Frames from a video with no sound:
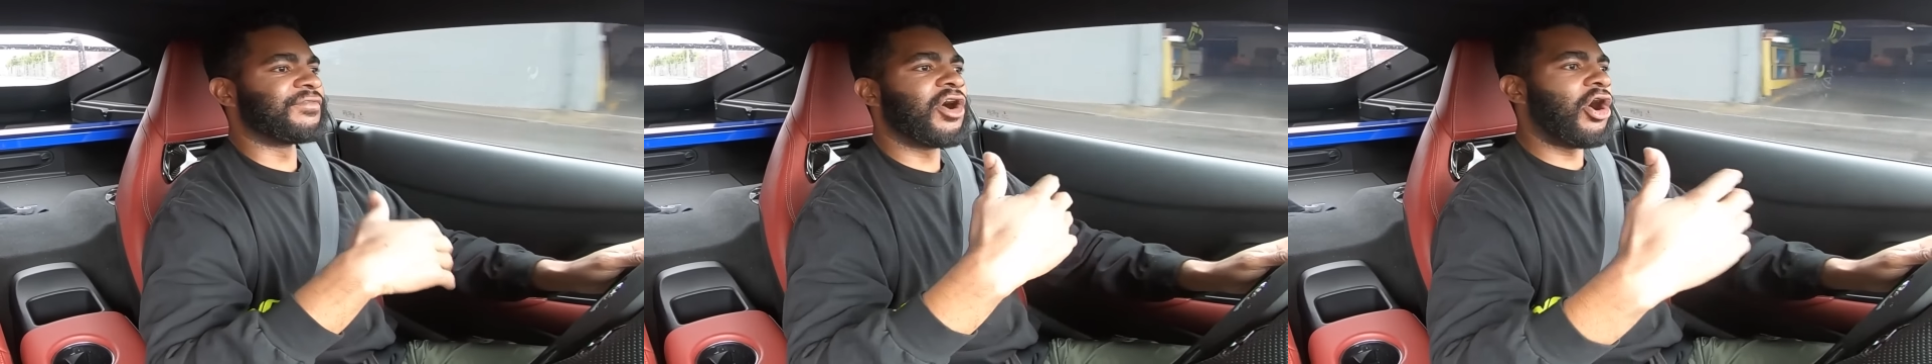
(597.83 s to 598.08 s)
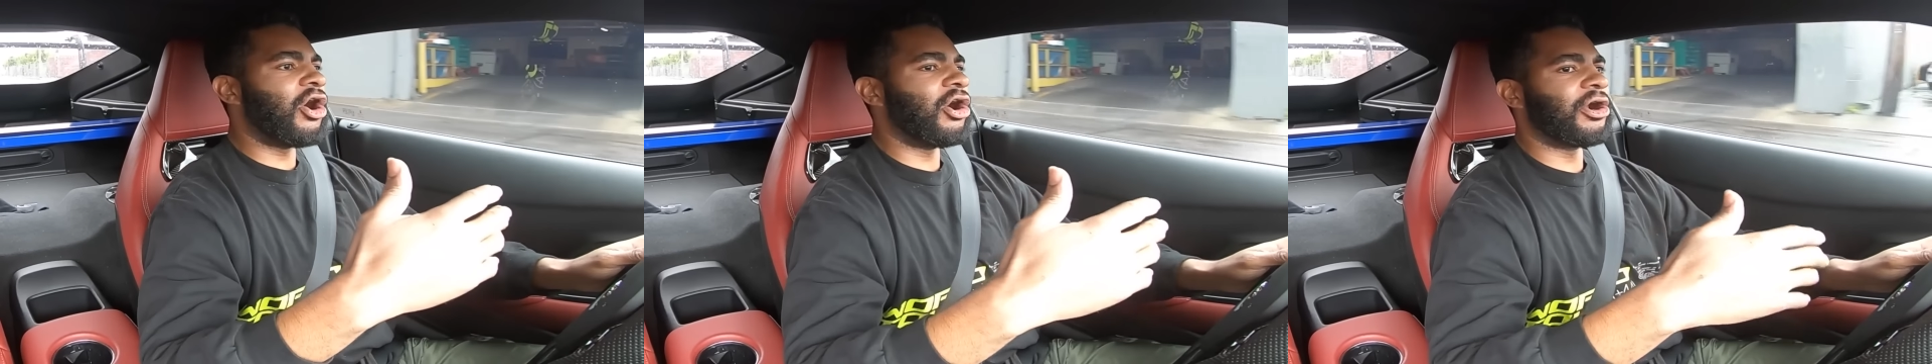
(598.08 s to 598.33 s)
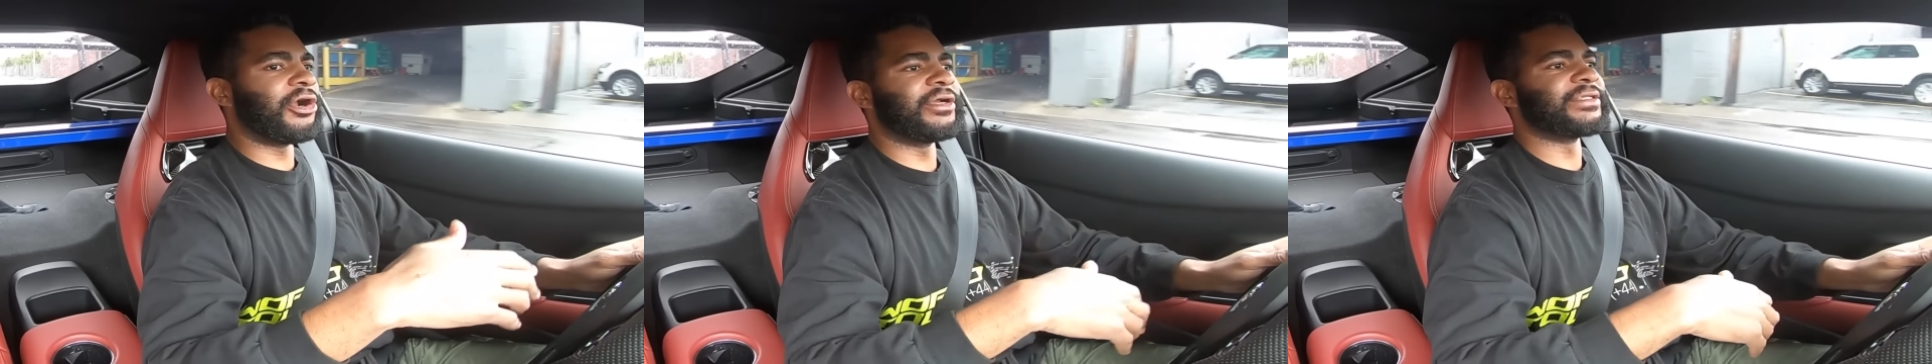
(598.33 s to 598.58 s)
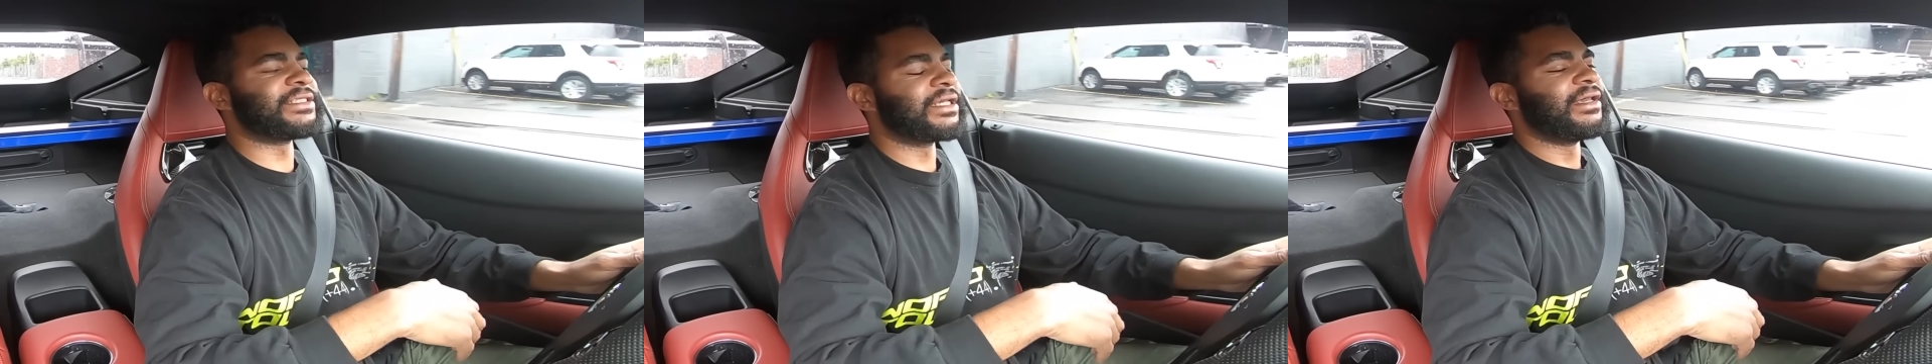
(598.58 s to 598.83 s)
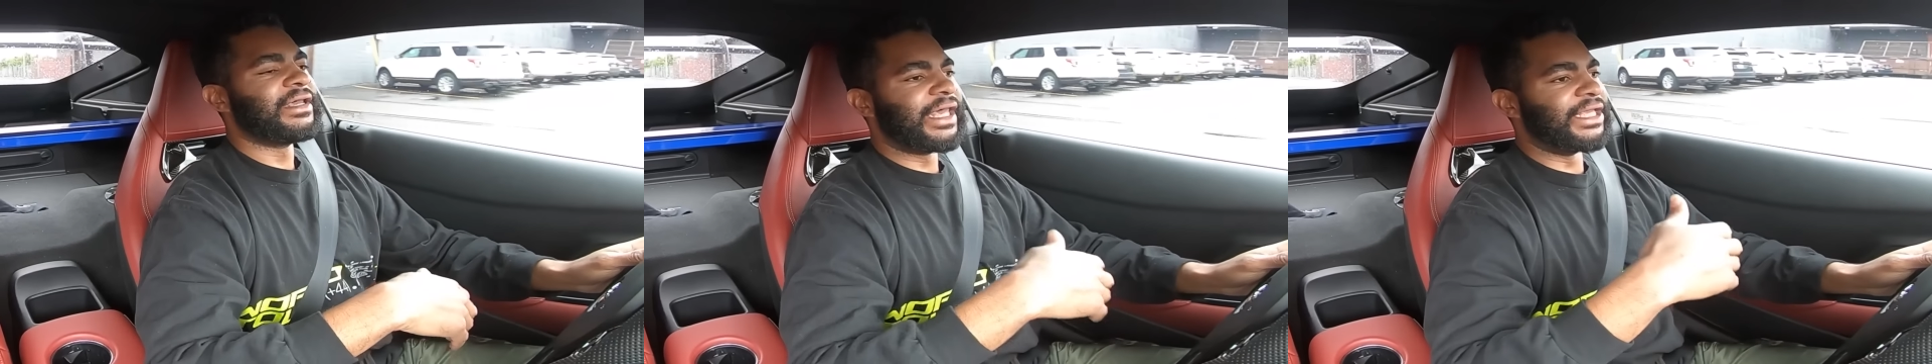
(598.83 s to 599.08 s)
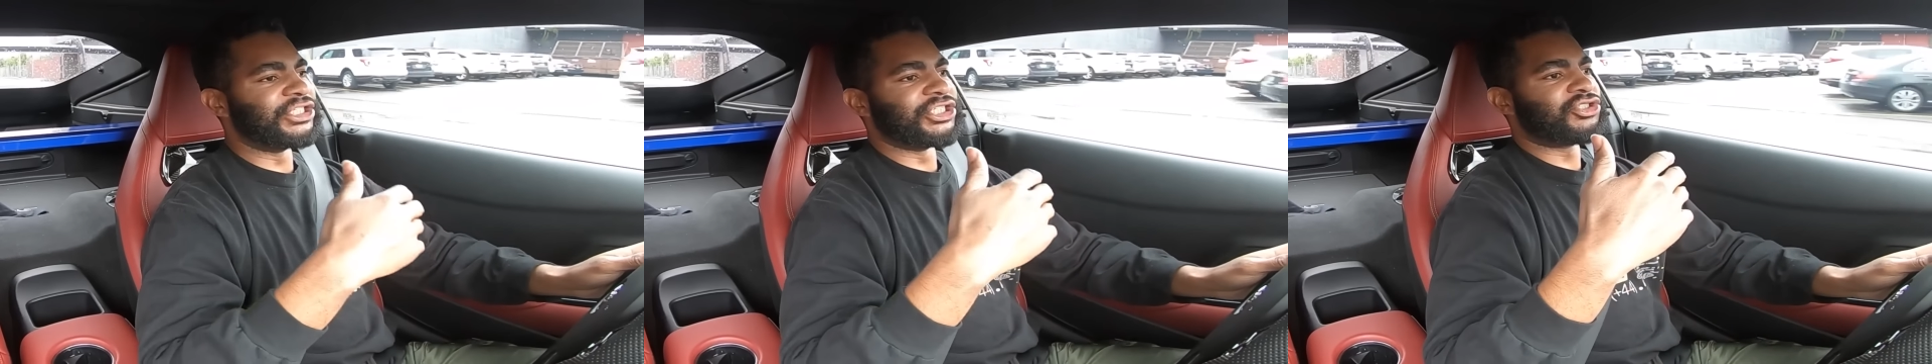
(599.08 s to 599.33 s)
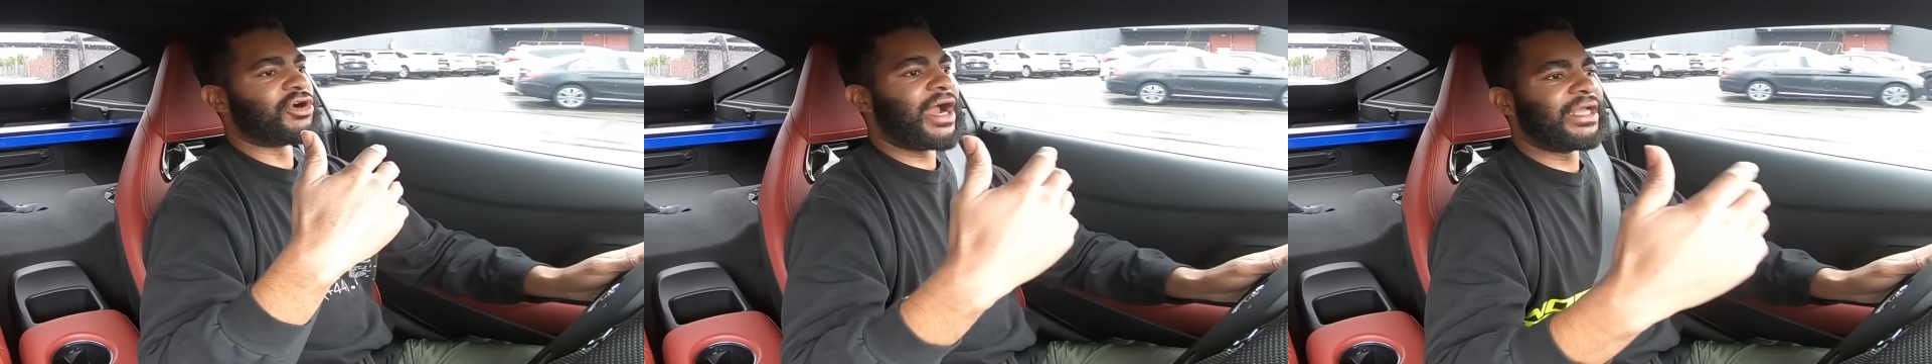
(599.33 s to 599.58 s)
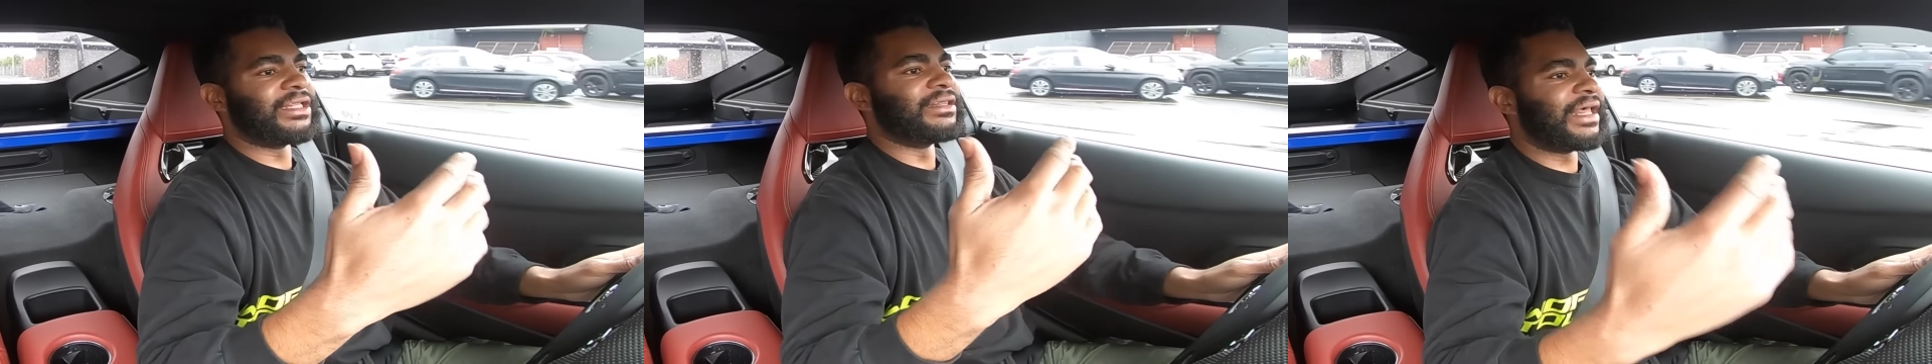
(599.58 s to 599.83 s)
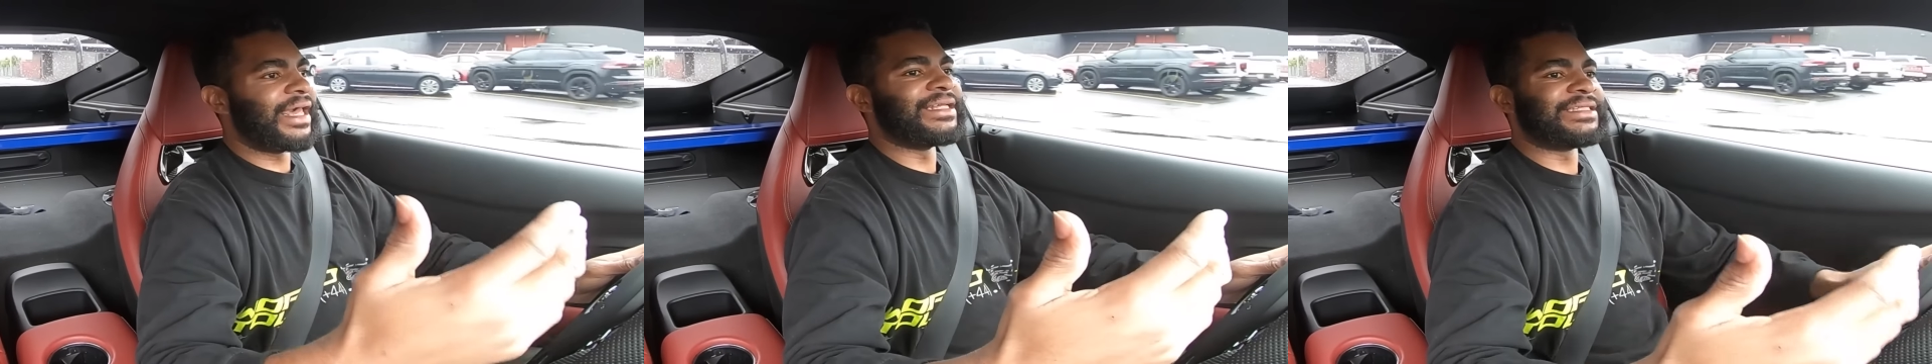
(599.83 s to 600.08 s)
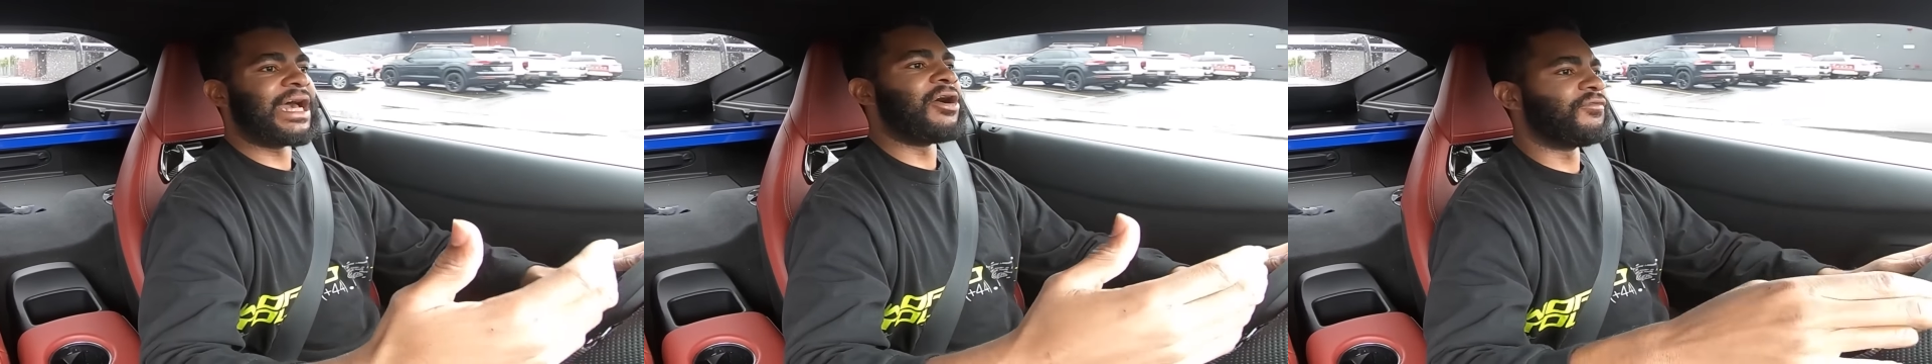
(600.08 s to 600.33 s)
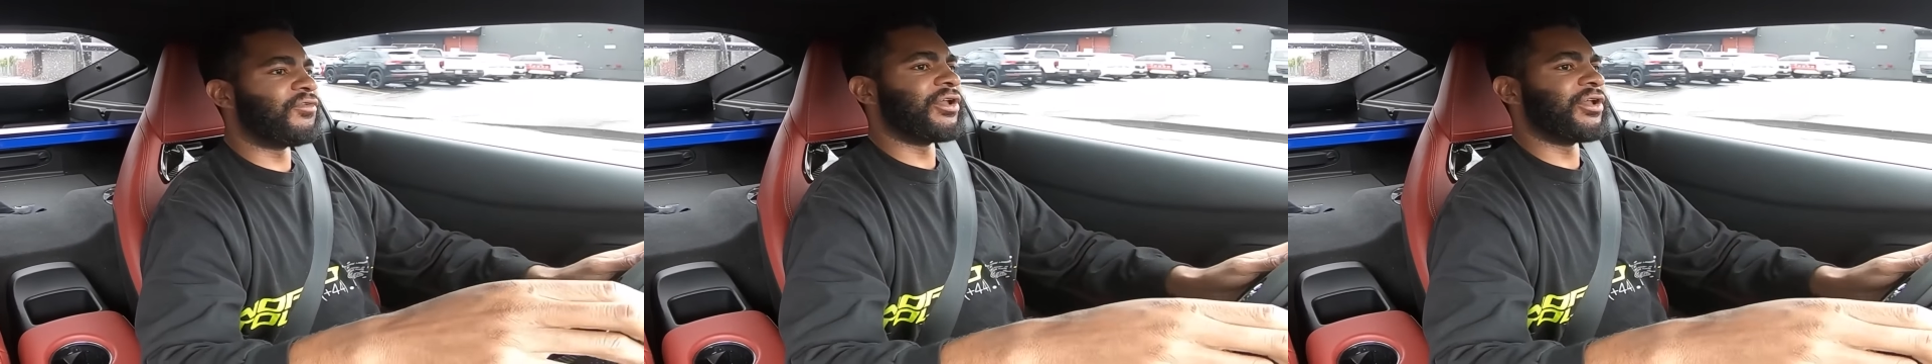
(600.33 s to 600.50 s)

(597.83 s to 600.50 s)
cars, is just trying to lay it down for you